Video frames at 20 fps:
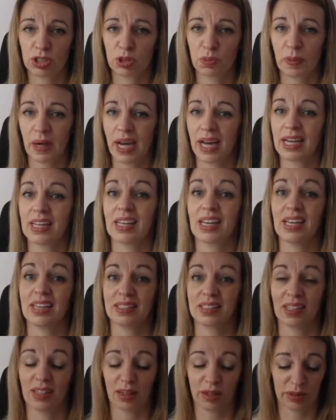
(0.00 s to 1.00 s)
pay
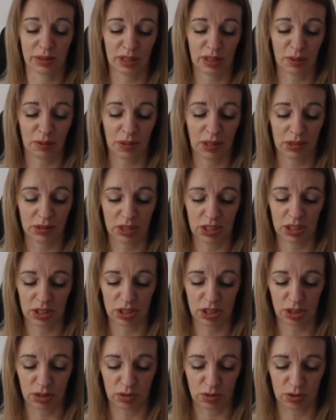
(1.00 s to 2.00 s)
is including the
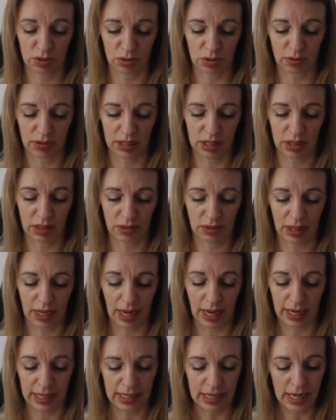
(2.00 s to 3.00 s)
postage to your door in the
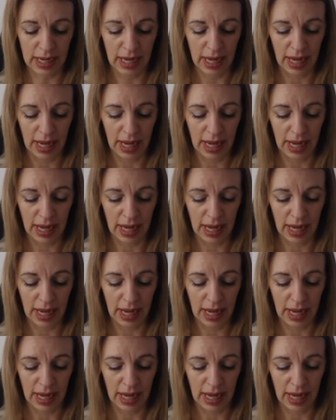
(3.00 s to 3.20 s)
UK.